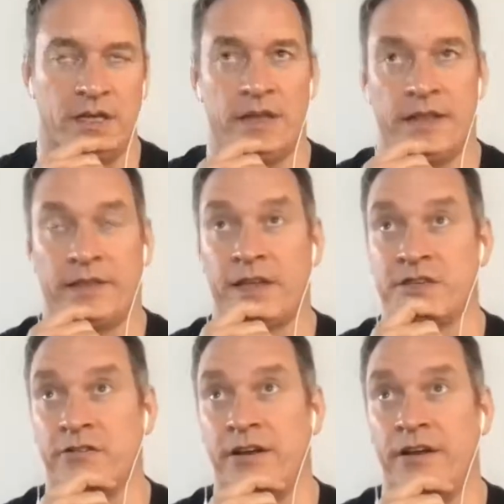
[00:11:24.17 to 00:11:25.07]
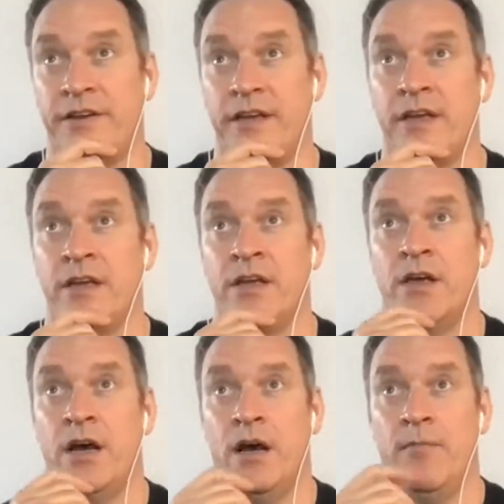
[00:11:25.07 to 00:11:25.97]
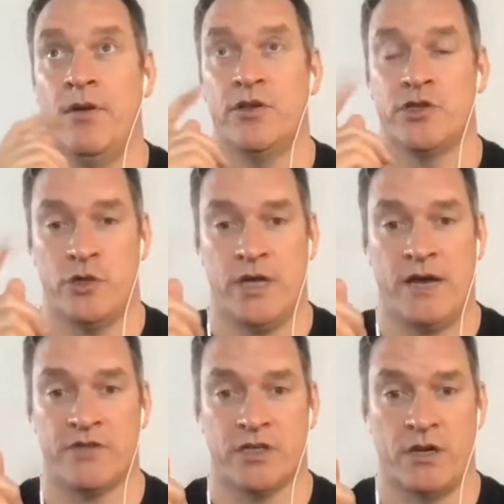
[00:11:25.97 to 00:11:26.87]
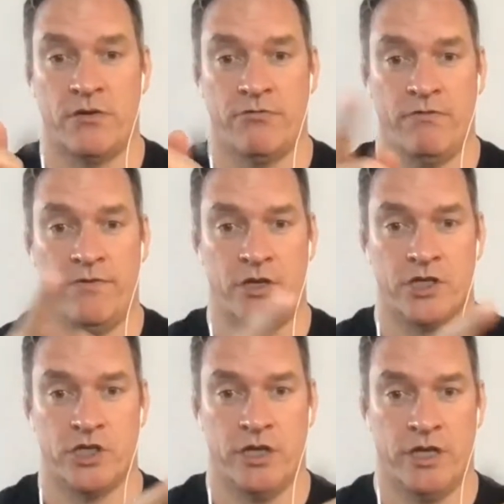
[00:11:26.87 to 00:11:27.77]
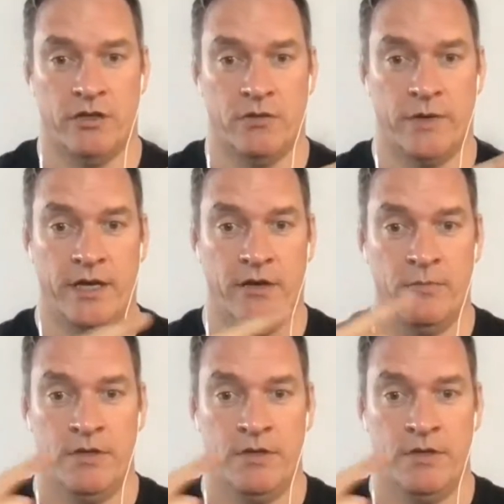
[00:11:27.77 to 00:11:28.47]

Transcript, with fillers: that, that's a great idea. Um, do you have to go the reverse journey on the way home?